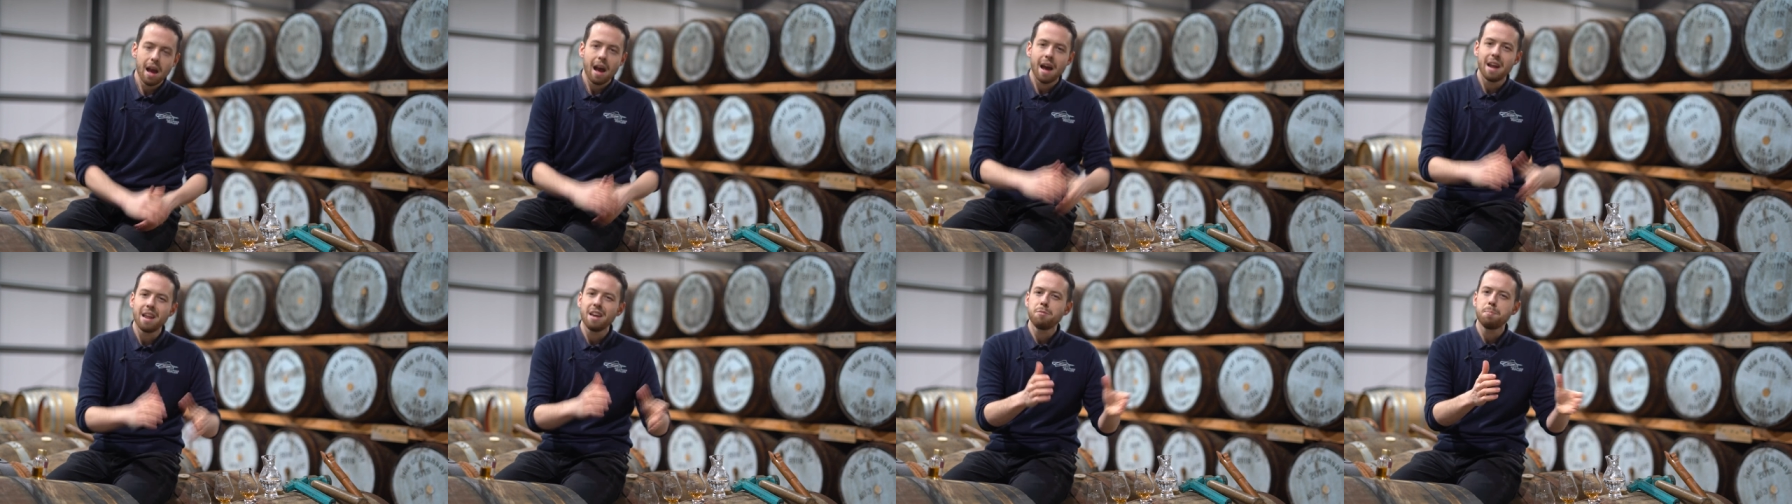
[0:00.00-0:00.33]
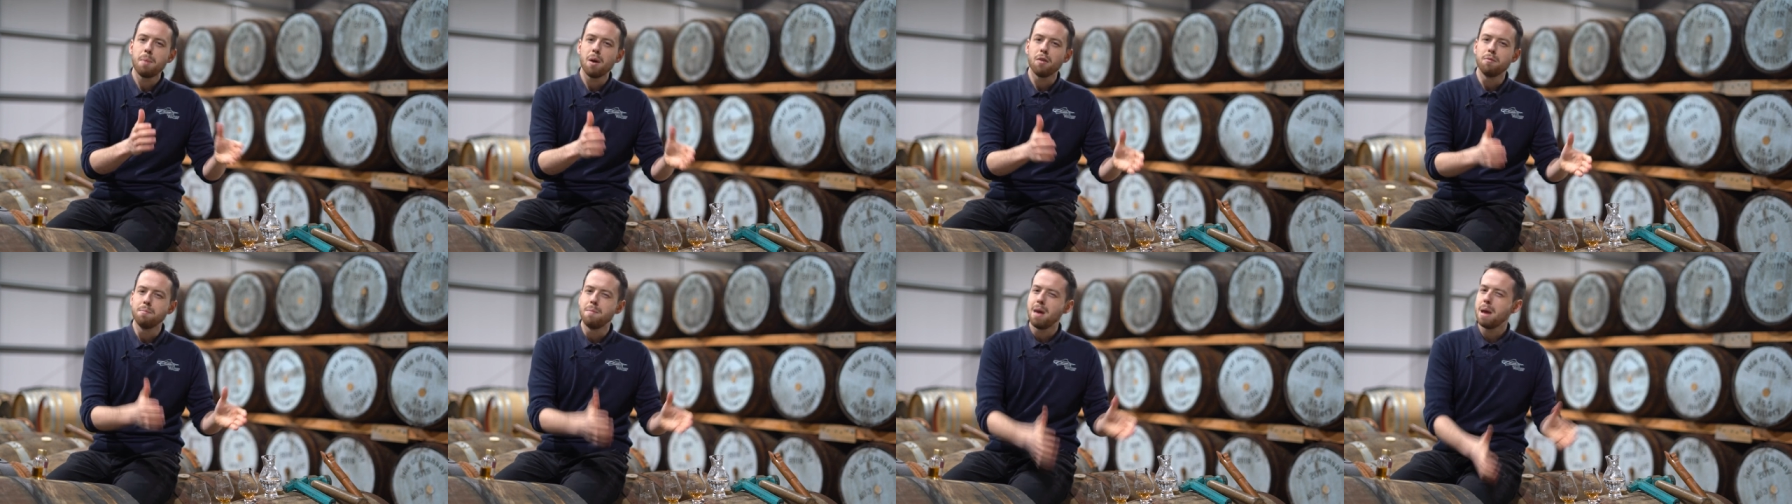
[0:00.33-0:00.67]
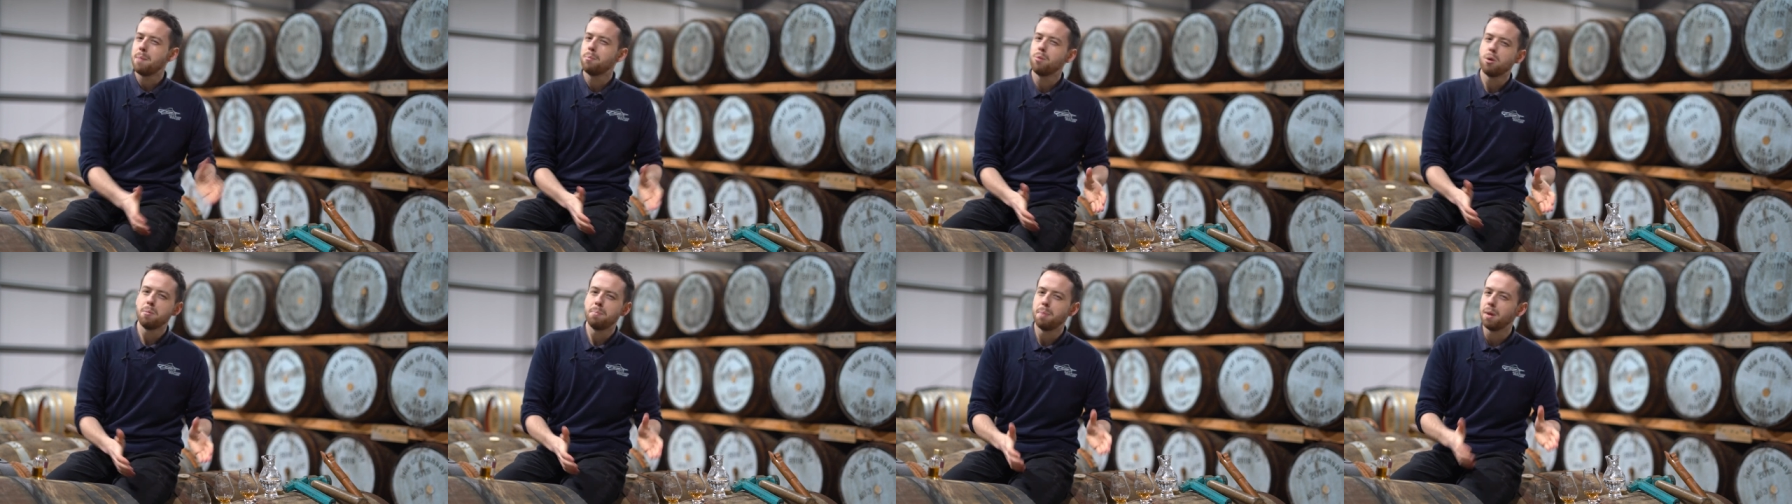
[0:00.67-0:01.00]
A nice bit of
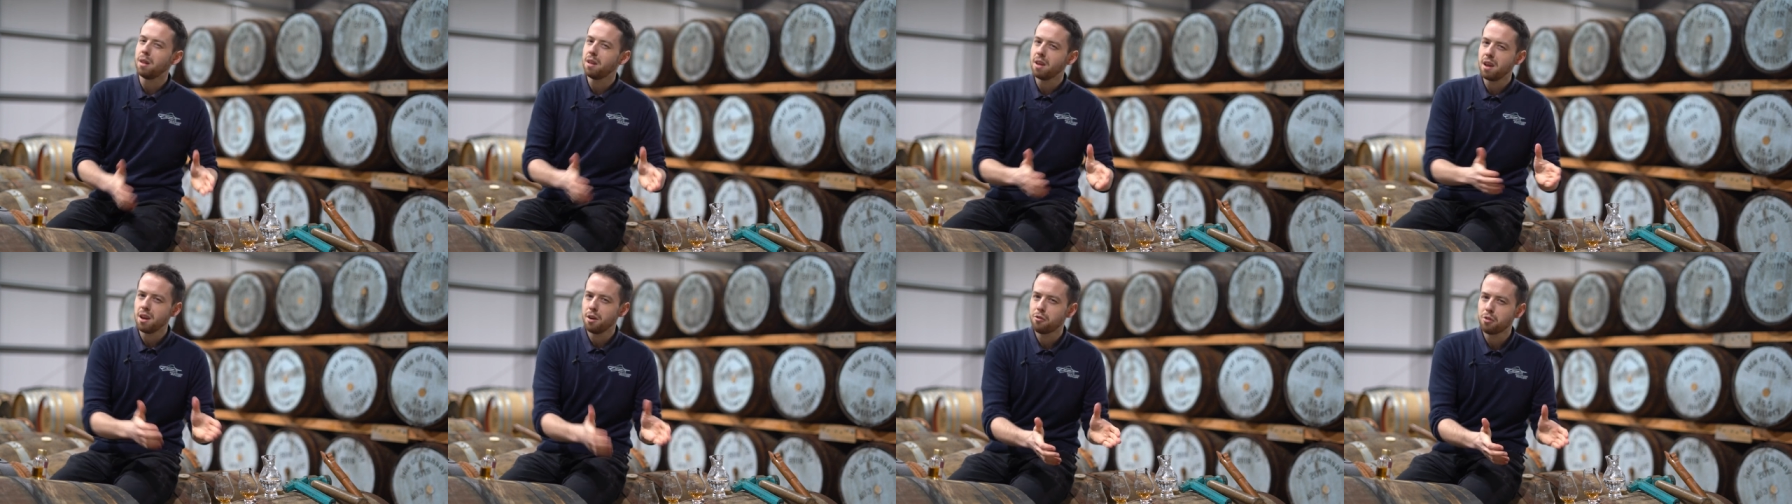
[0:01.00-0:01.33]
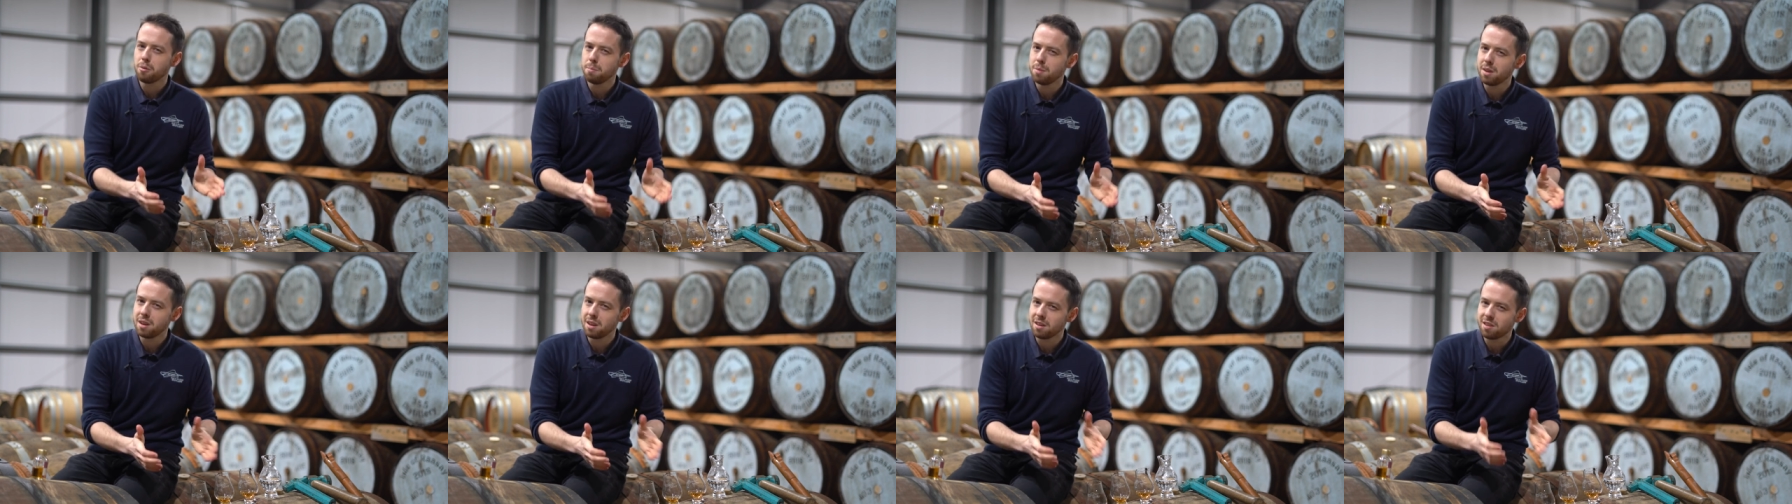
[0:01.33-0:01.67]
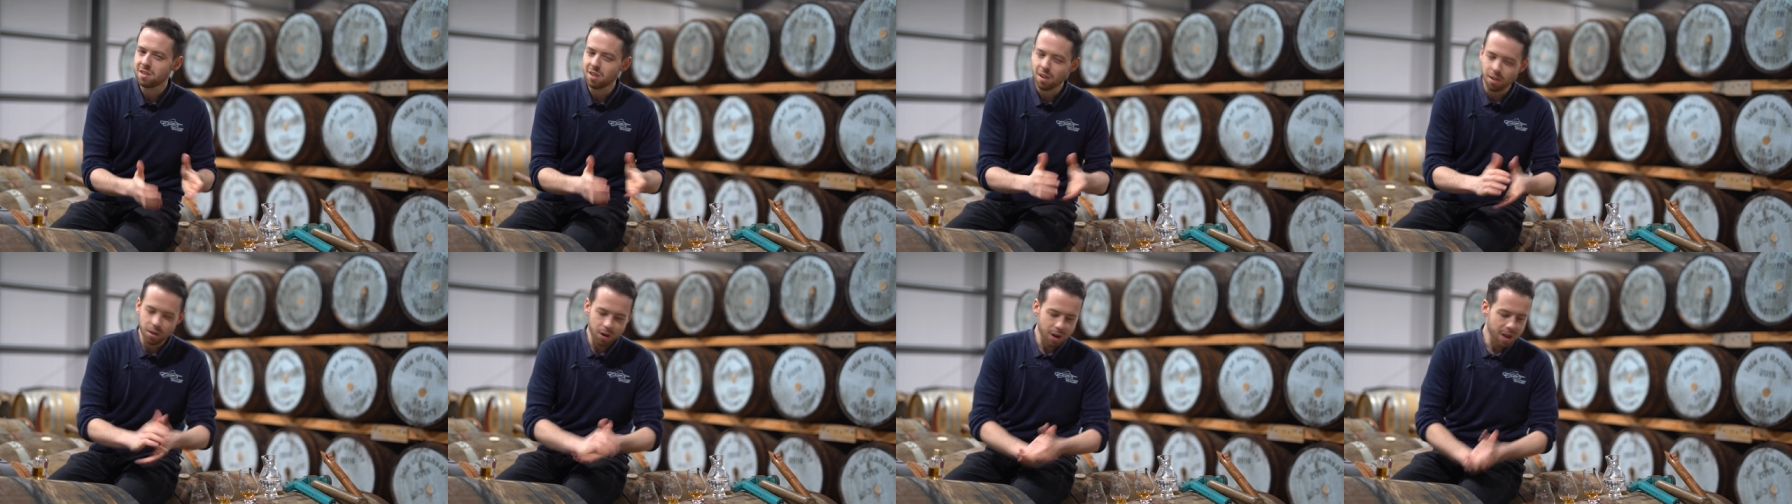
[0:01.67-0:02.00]
memorabilia from the
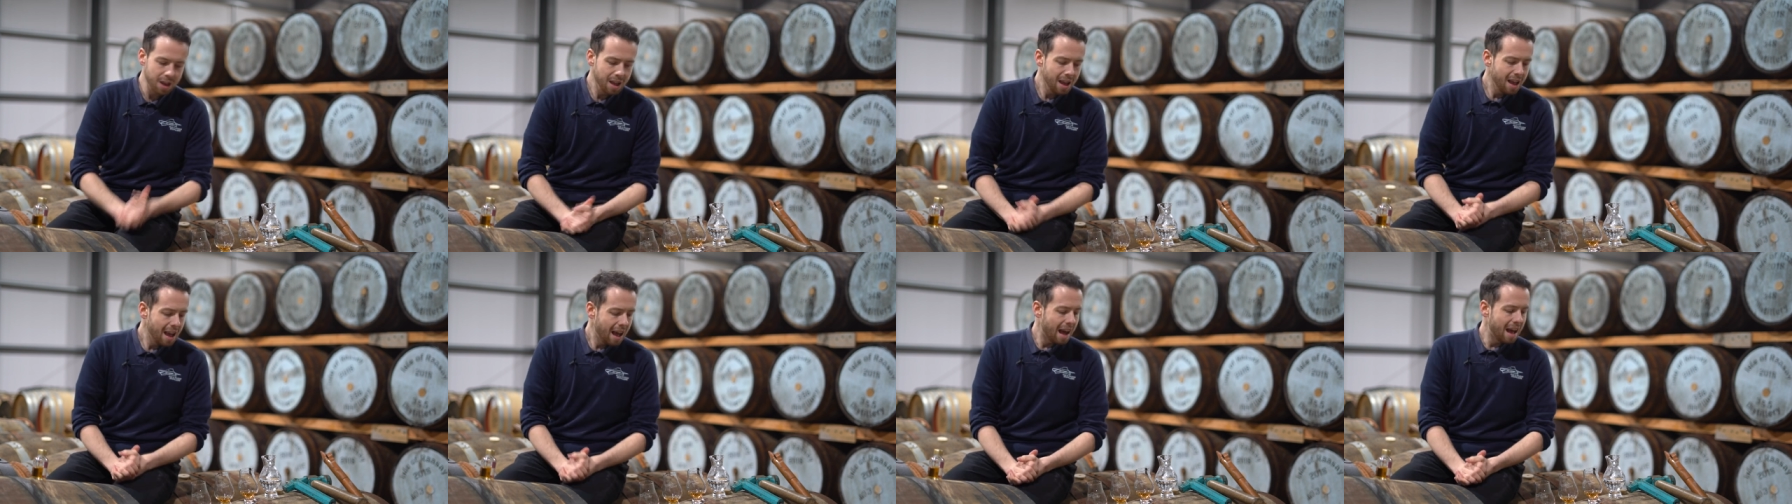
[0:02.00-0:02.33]
distillery